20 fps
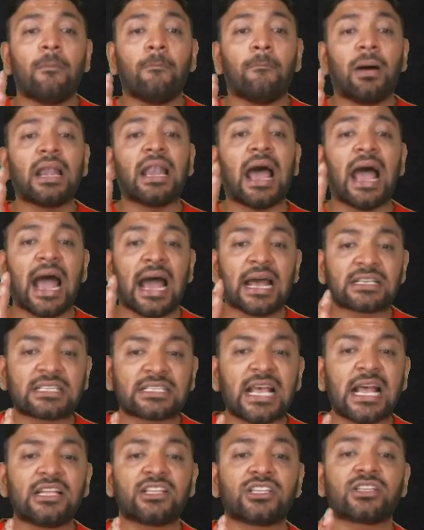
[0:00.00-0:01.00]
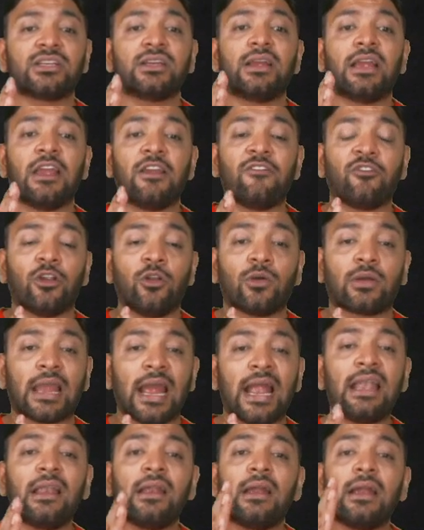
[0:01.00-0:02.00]
But as such, if you look
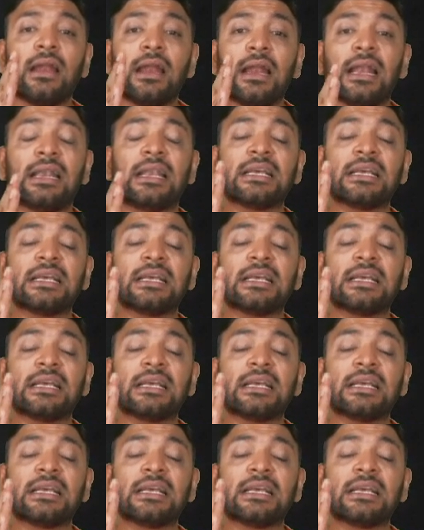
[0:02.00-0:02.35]
at it,